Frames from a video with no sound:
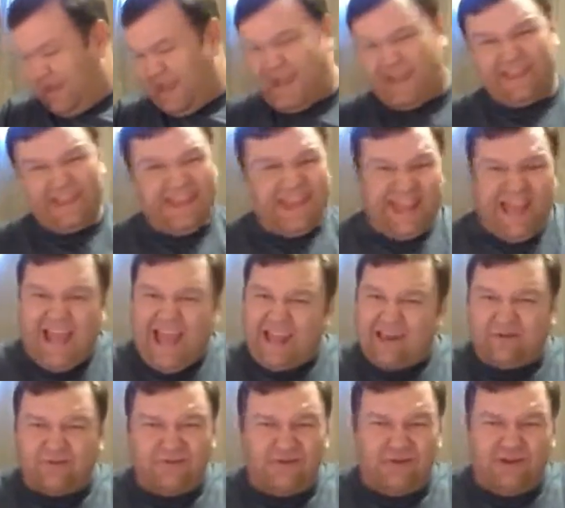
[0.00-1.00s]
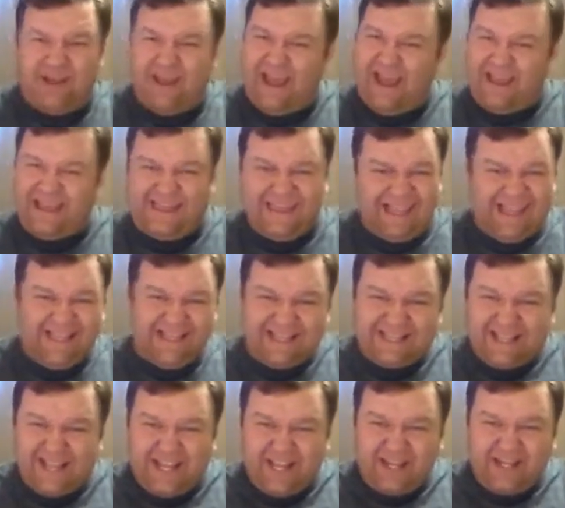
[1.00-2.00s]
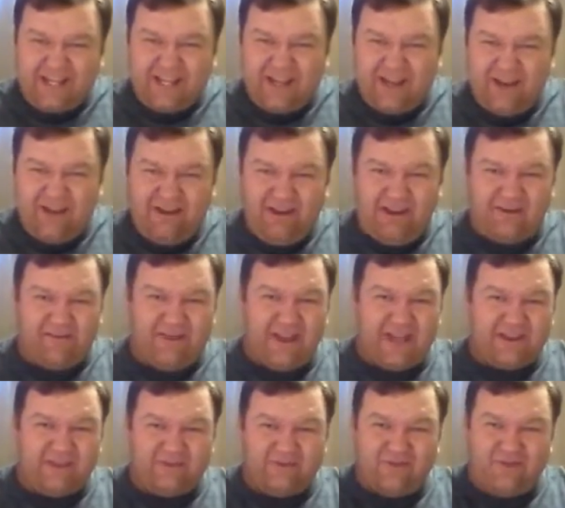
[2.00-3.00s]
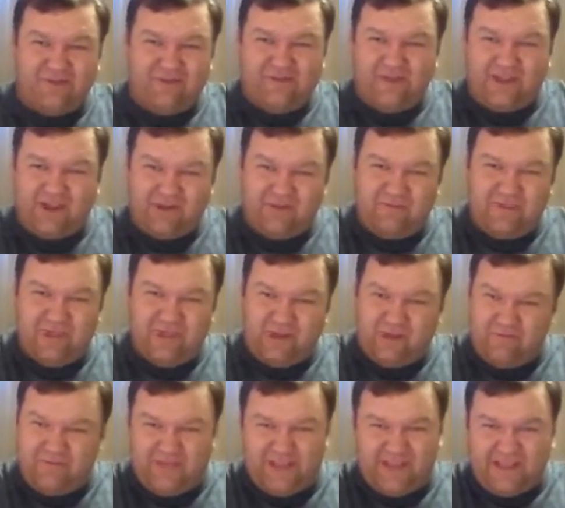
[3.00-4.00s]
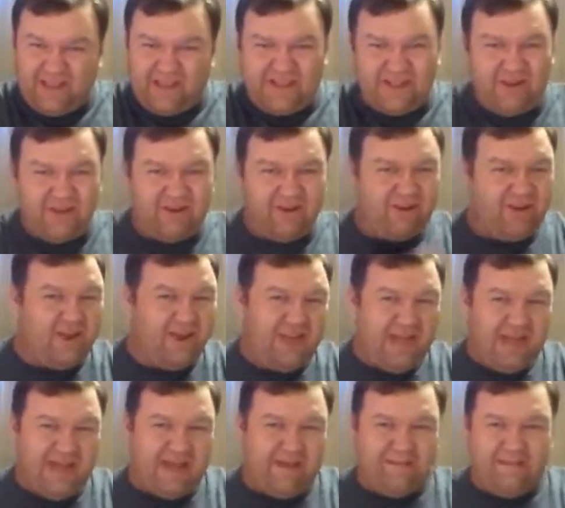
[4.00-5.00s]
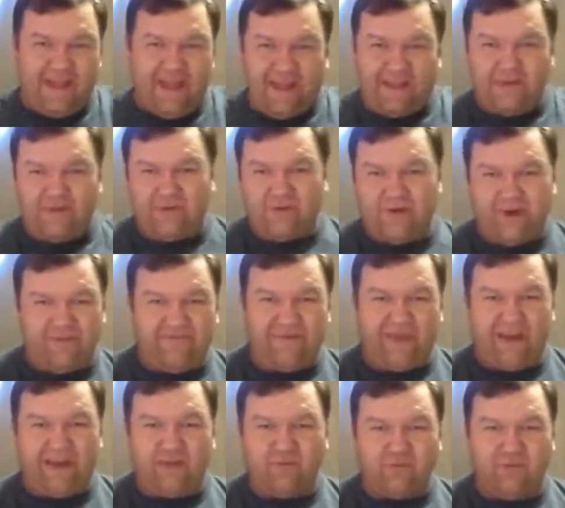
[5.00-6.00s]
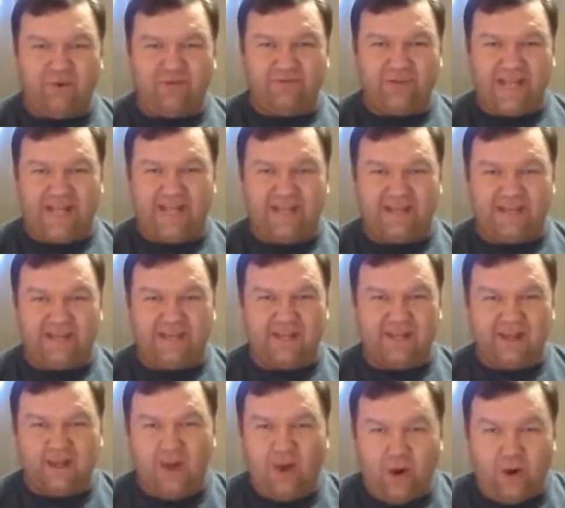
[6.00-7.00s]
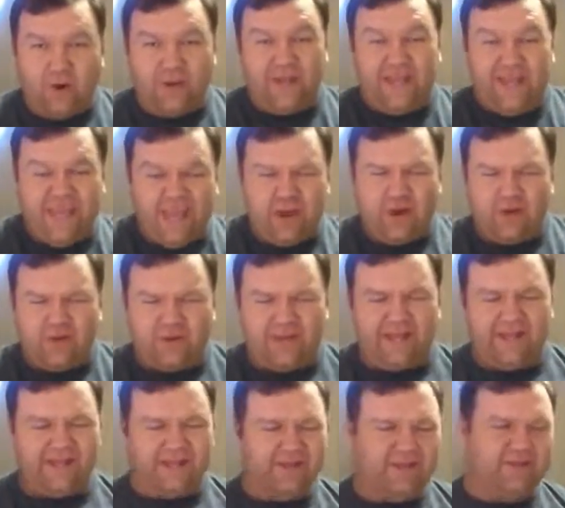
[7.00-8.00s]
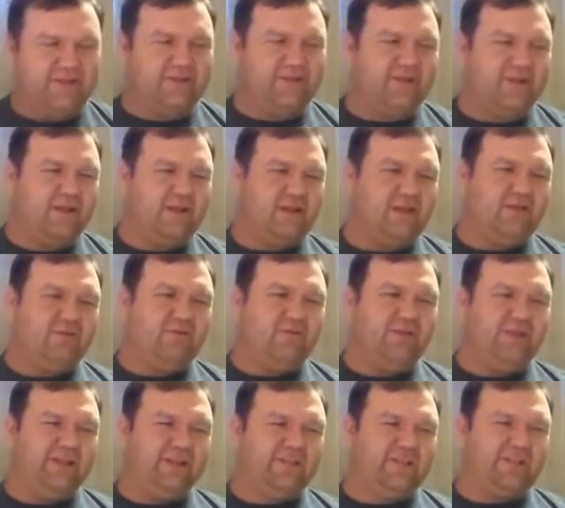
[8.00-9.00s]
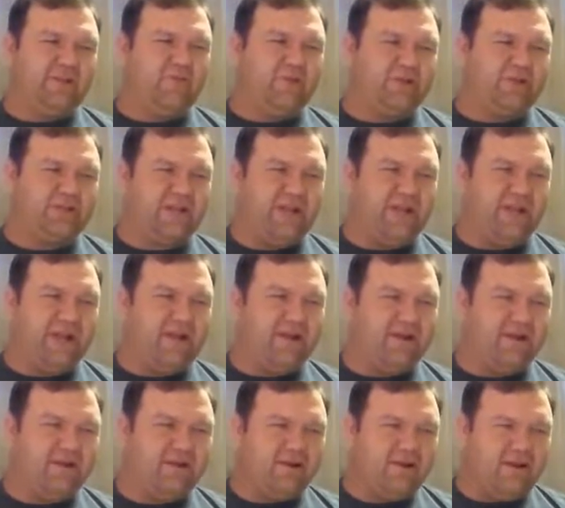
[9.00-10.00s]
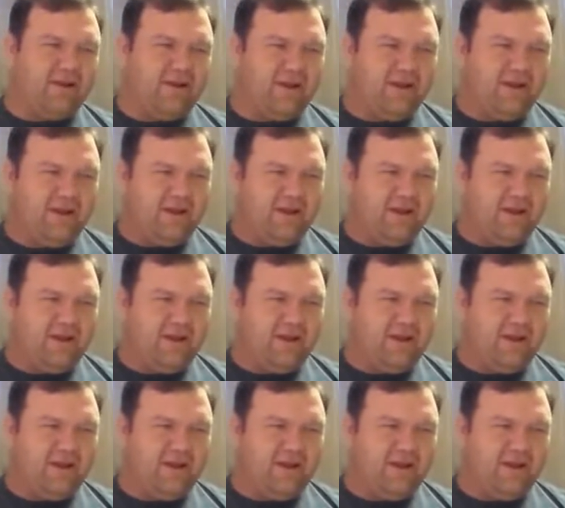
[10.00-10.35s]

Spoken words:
I think it's next year. I mean, I don't know if it could be this year. I mean, I couldn't really find a real date or year, that is, when this is supposed to air.